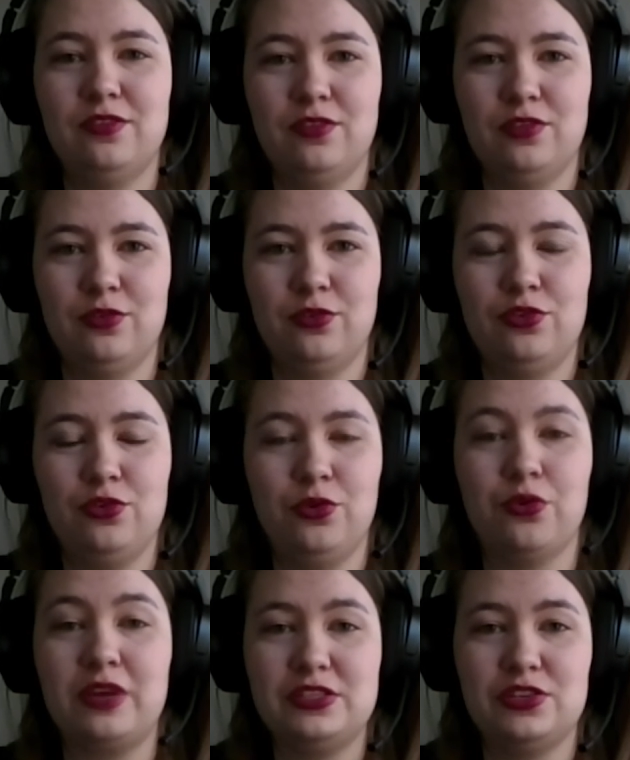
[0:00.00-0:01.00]
to do
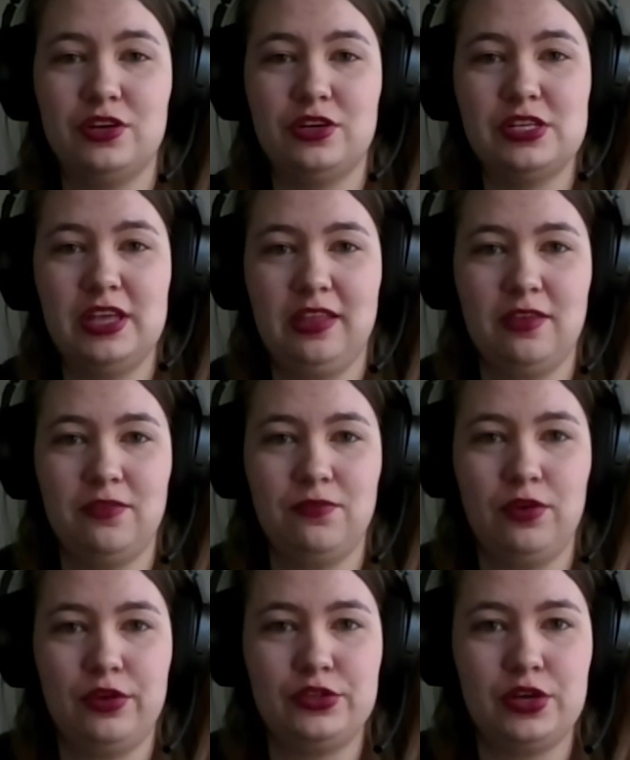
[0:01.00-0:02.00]
research in the
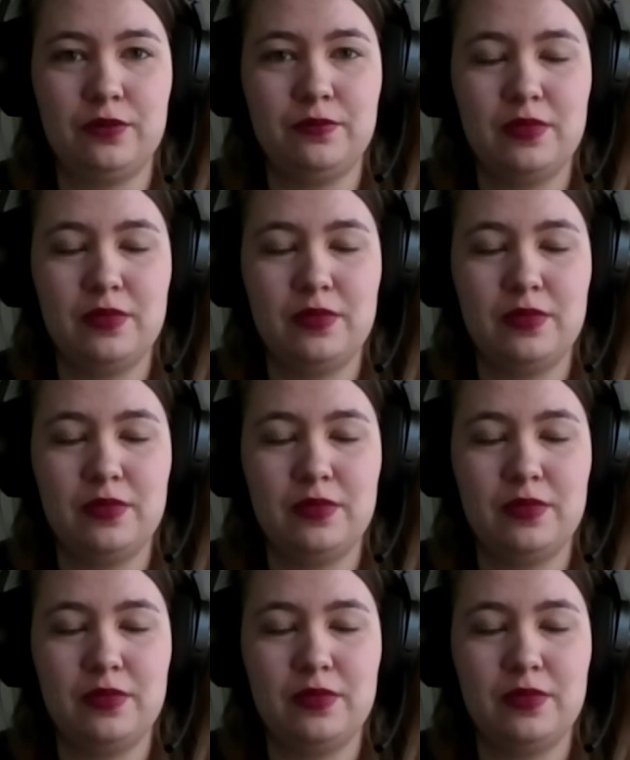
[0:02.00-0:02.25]
future.